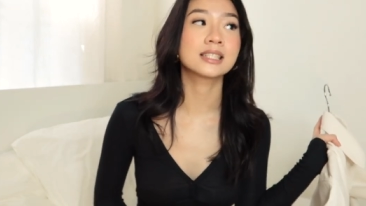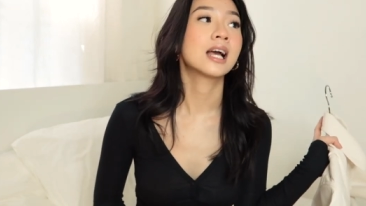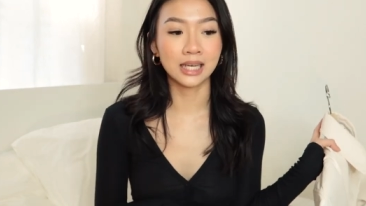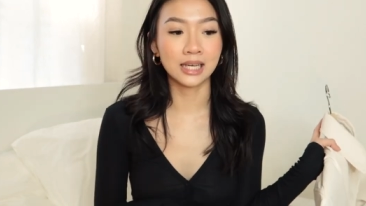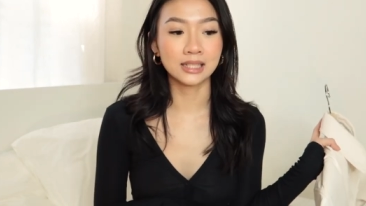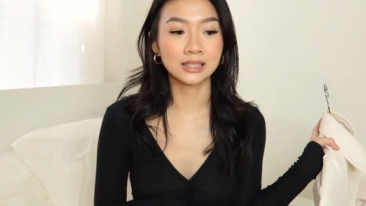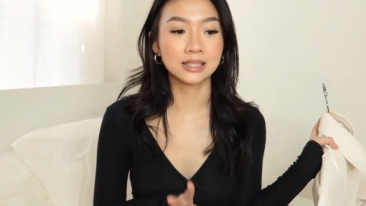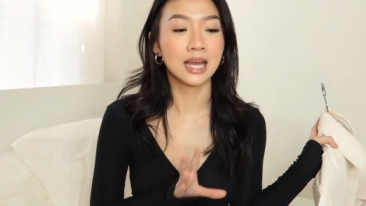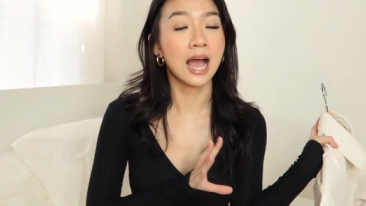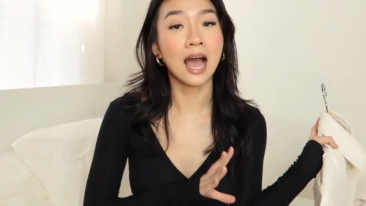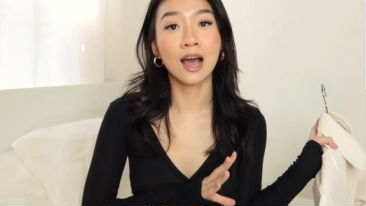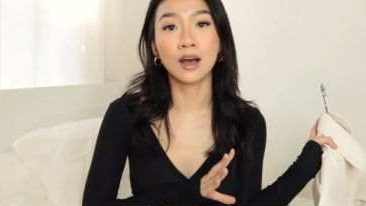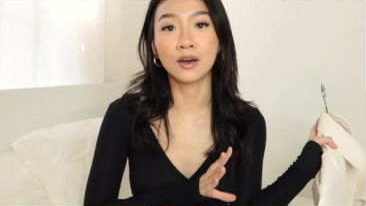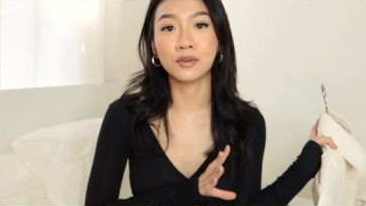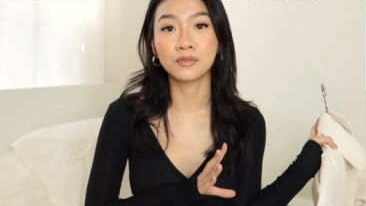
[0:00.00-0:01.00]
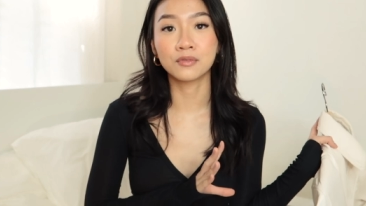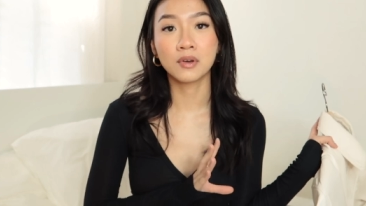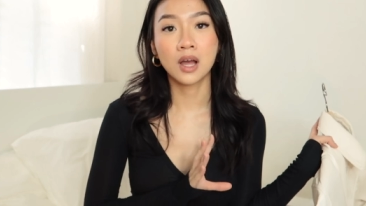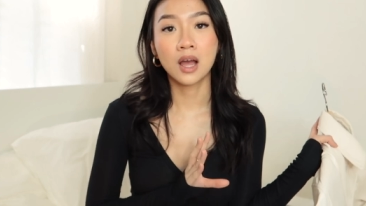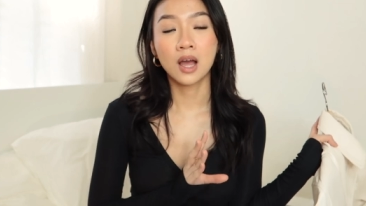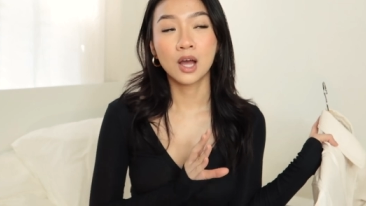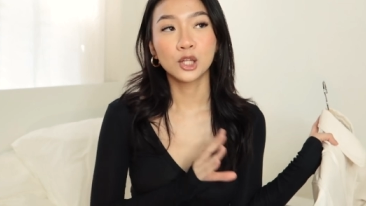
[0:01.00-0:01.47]
It's nice to have
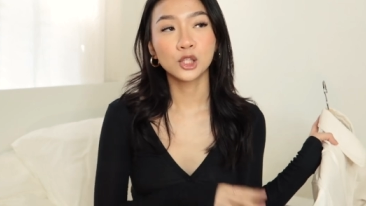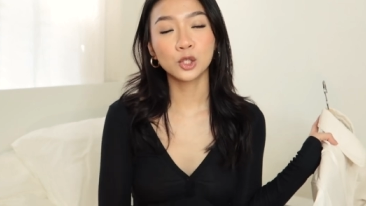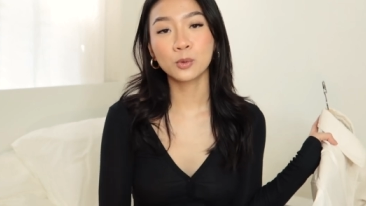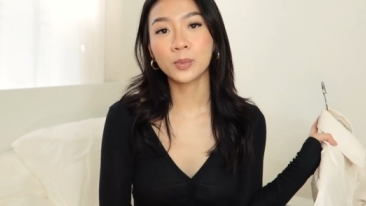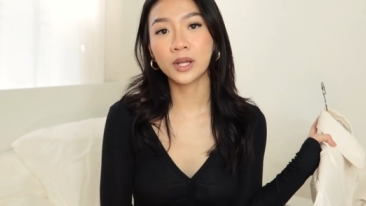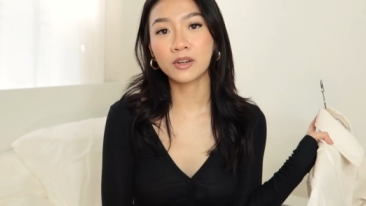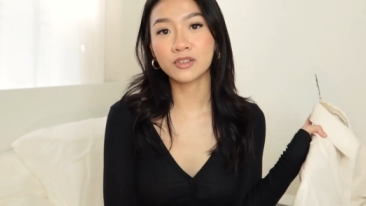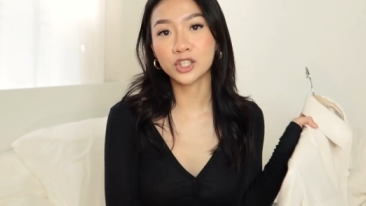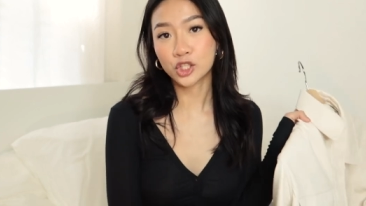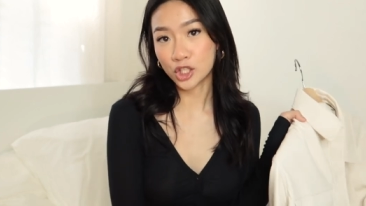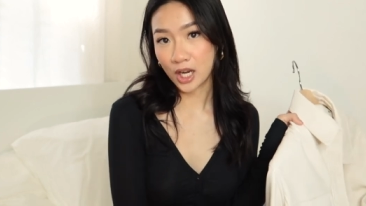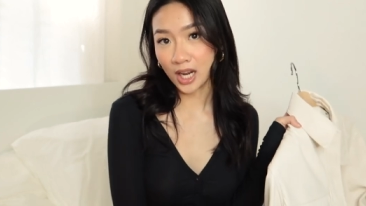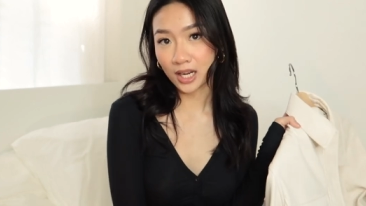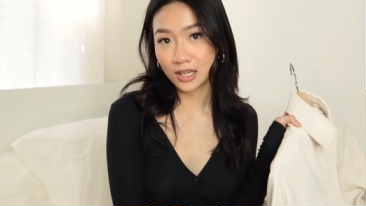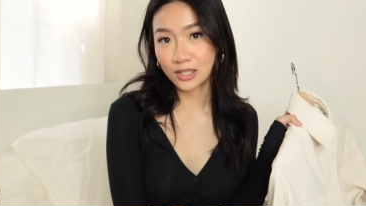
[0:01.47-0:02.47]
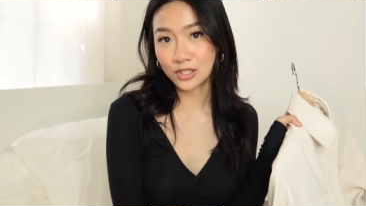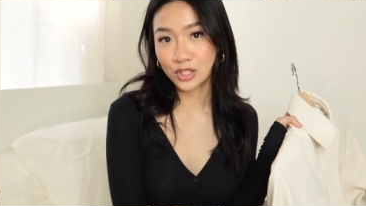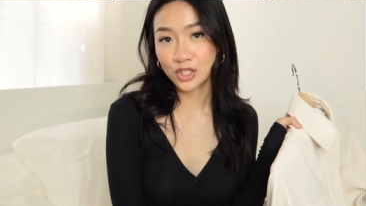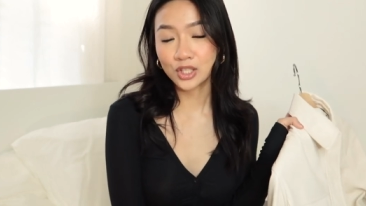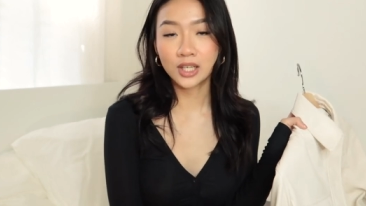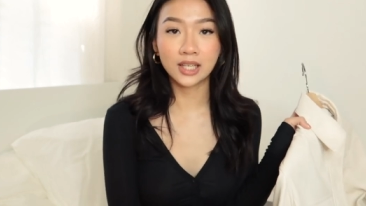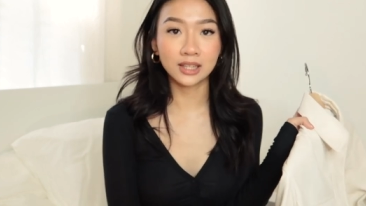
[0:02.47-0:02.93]
little bit of a
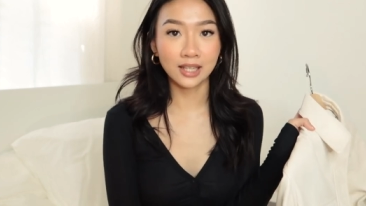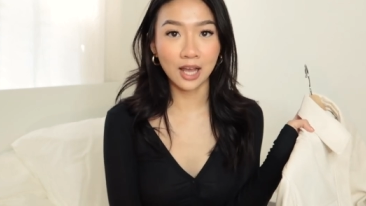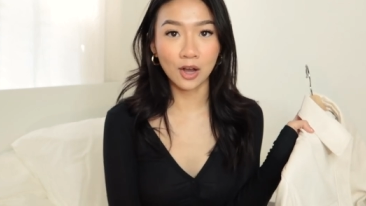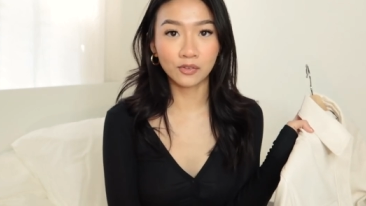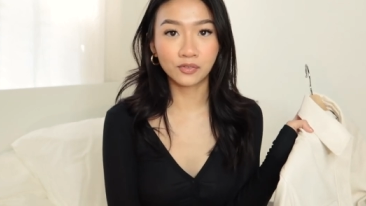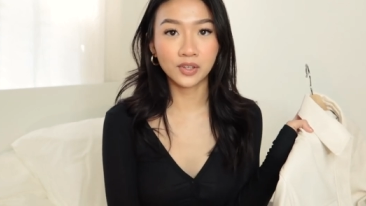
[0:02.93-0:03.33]
change in the